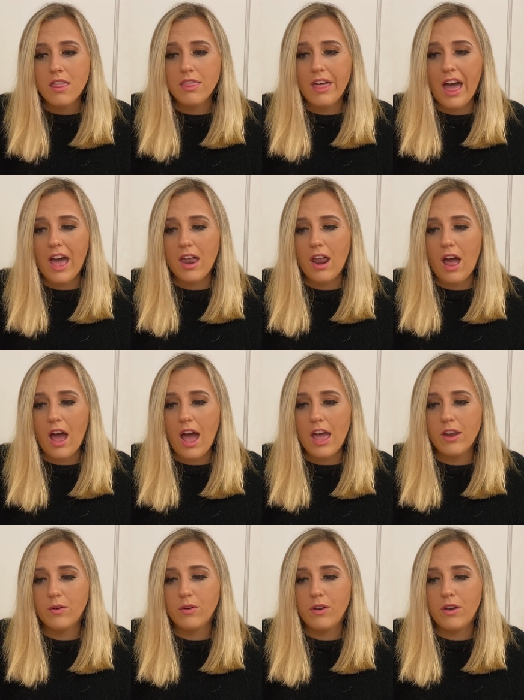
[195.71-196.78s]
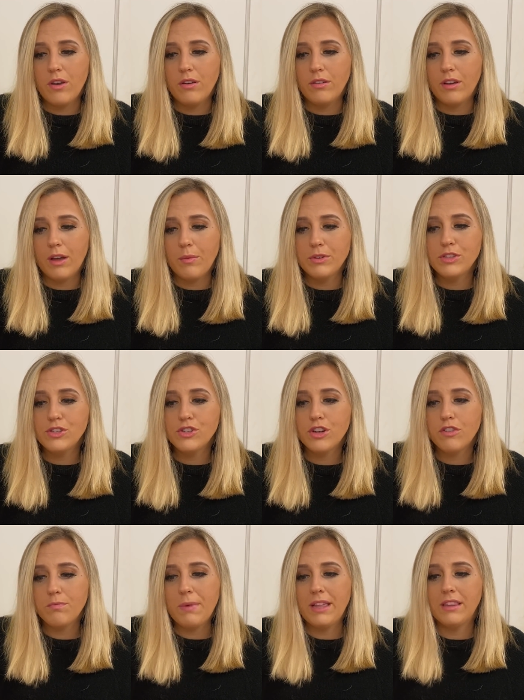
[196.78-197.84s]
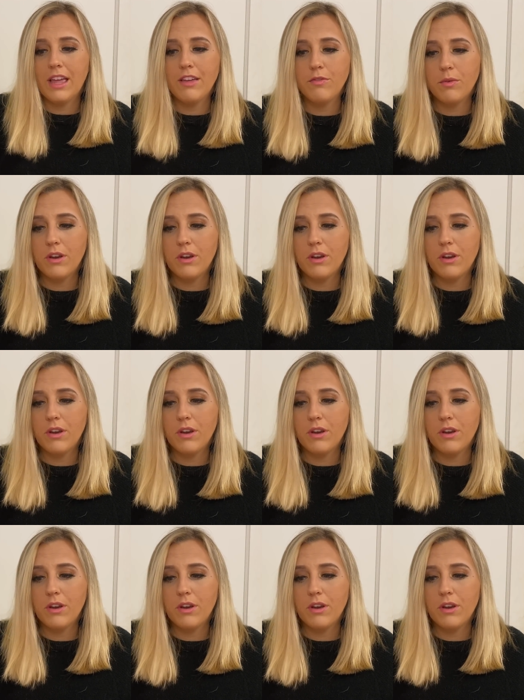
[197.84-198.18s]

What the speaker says: that I wasn't sure if my life